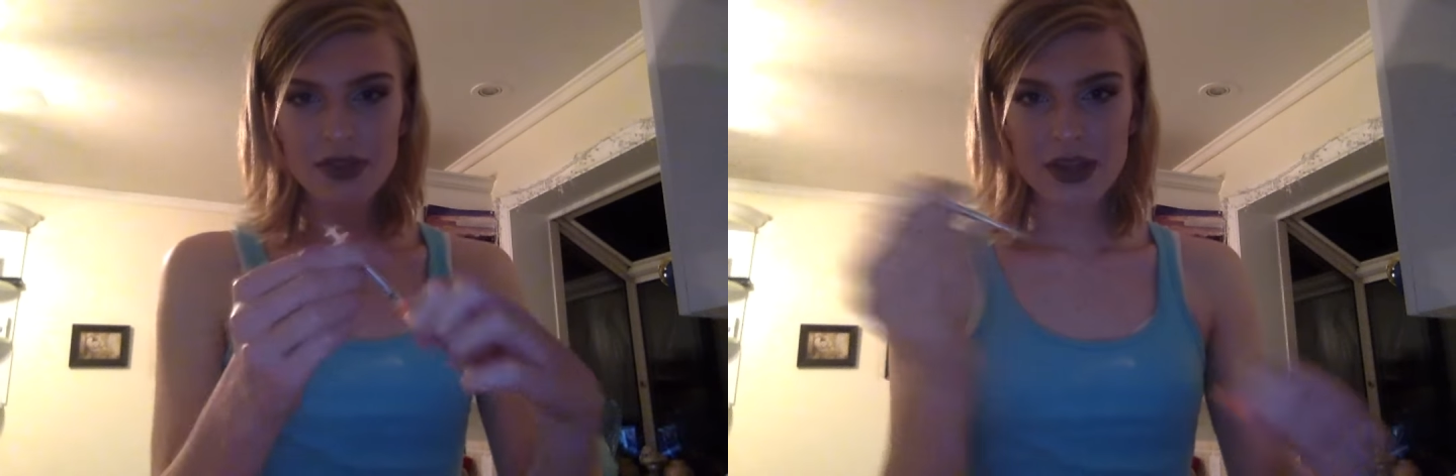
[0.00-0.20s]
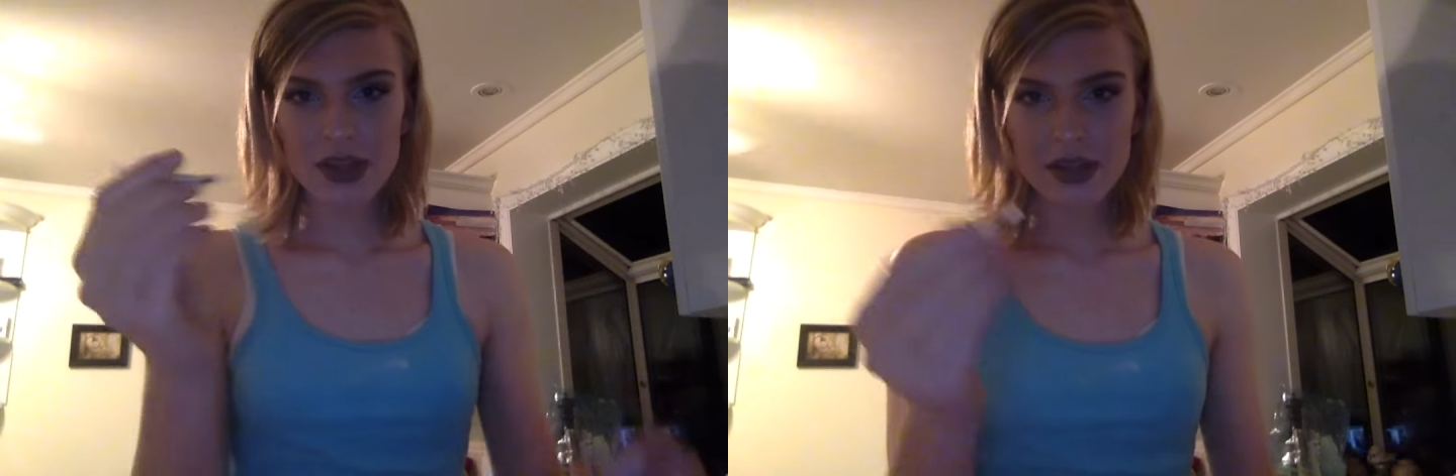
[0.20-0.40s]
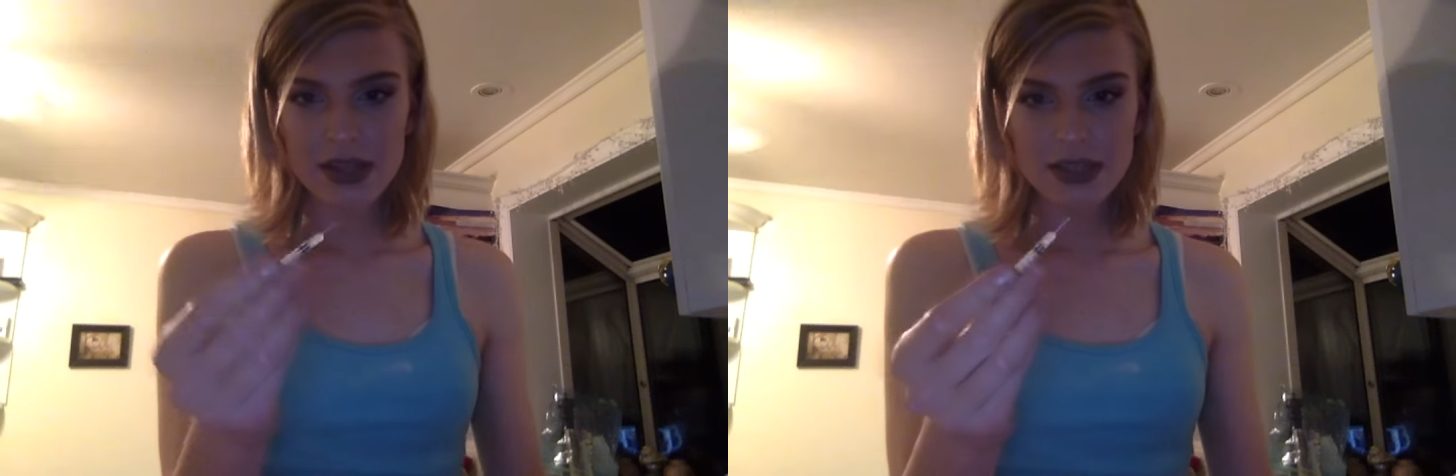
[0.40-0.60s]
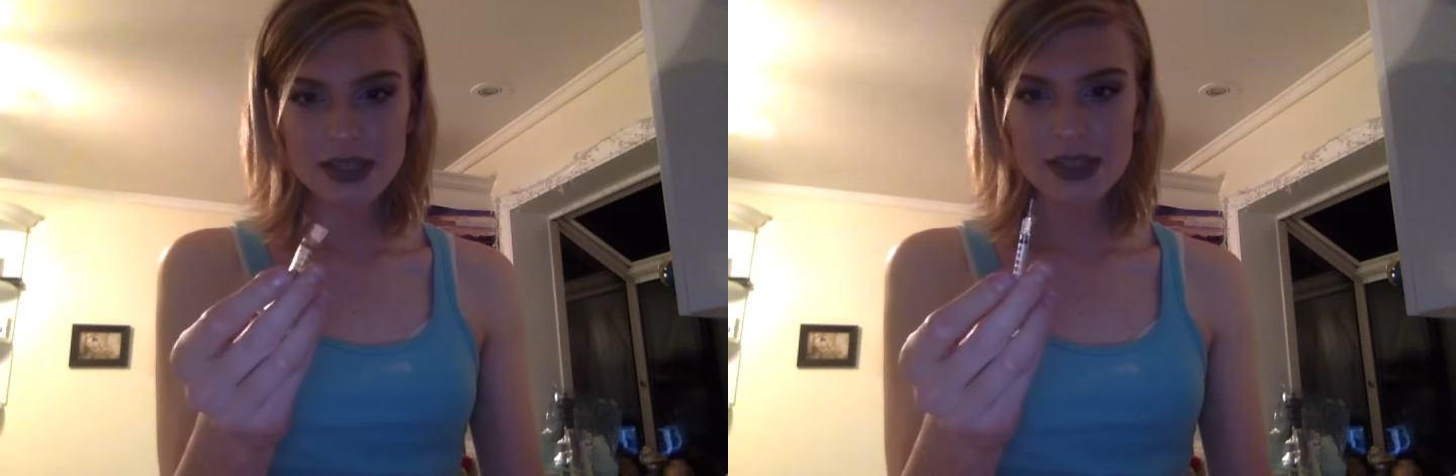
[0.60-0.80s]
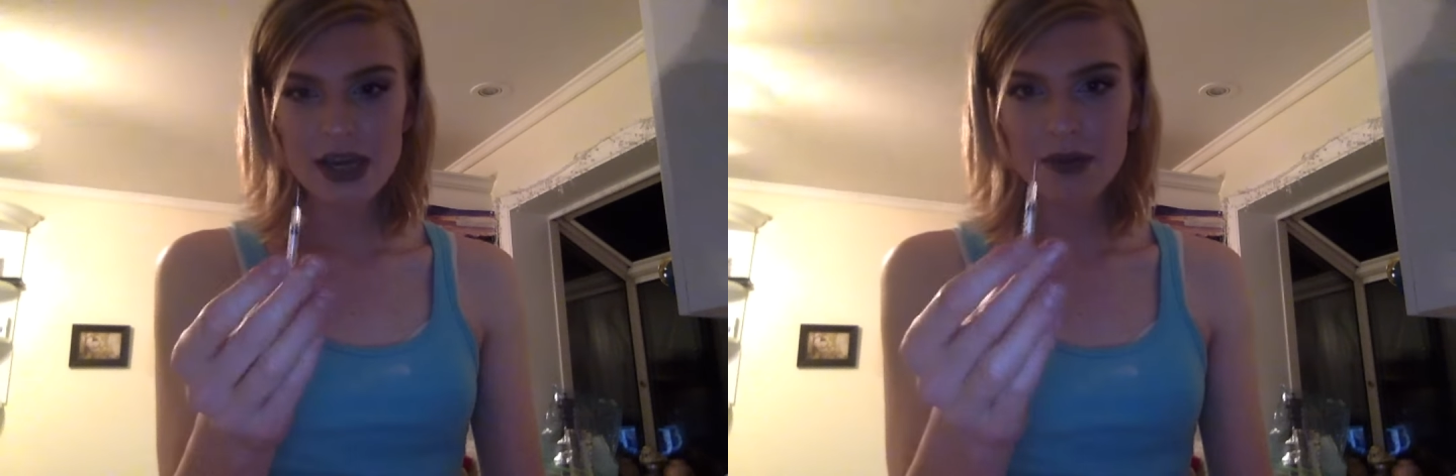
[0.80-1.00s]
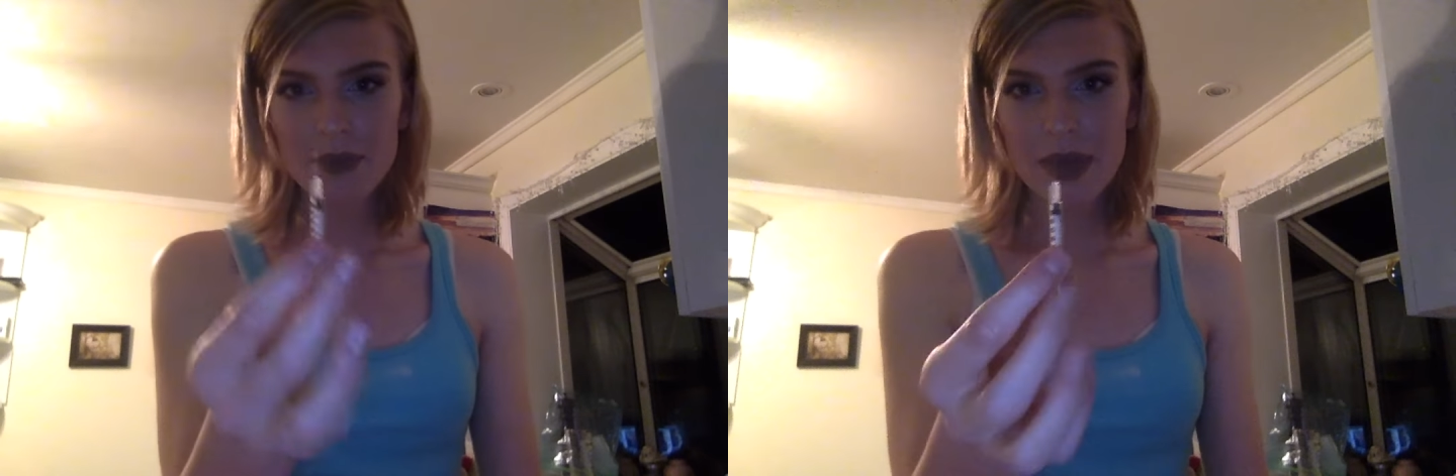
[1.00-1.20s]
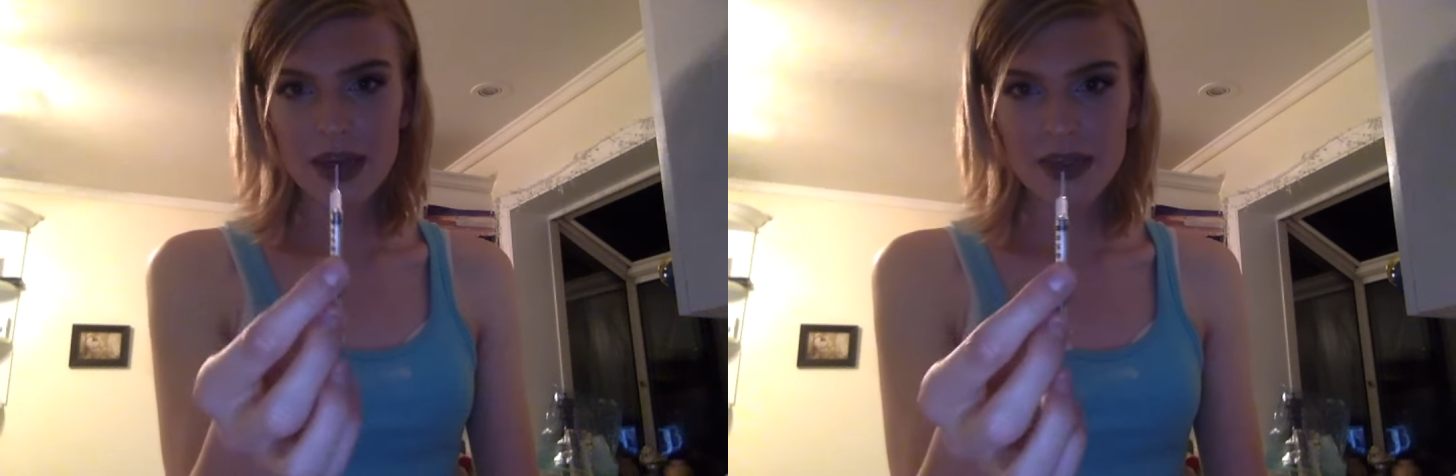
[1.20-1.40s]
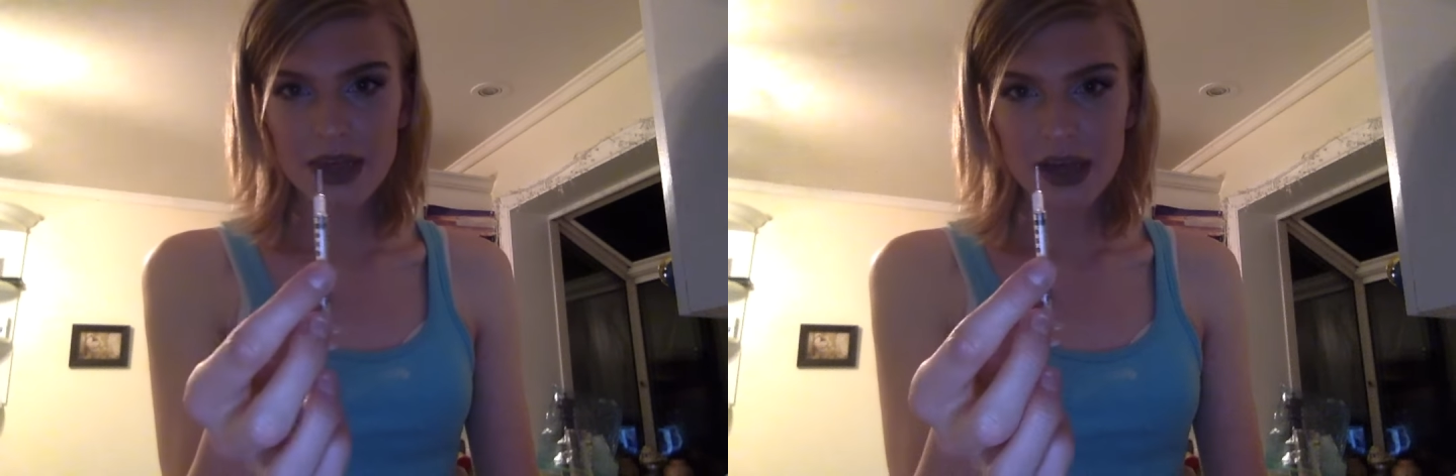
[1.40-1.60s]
the this is how big the